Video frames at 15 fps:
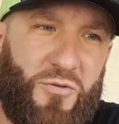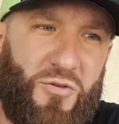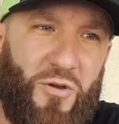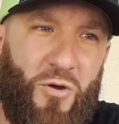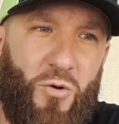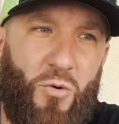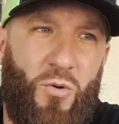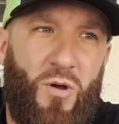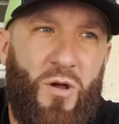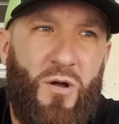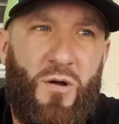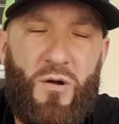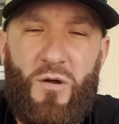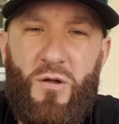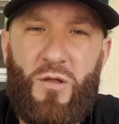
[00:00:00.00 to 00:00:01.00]
So
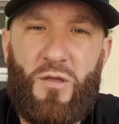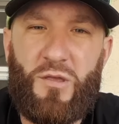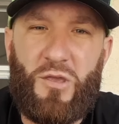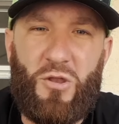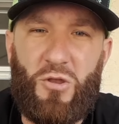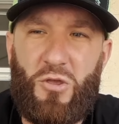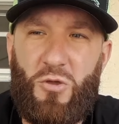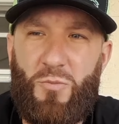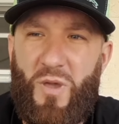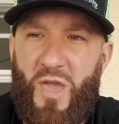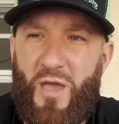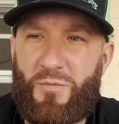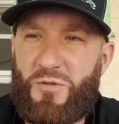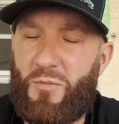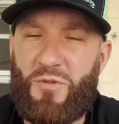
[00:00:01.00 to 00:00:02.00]
you may
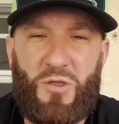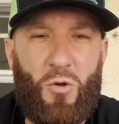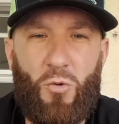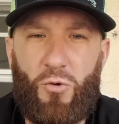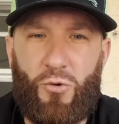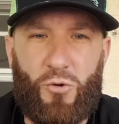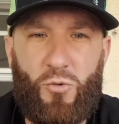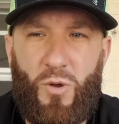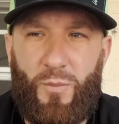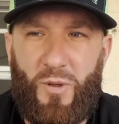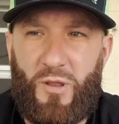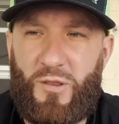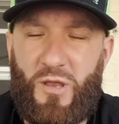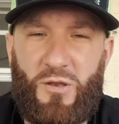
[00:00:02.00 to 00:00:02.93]
have some of the older equipment,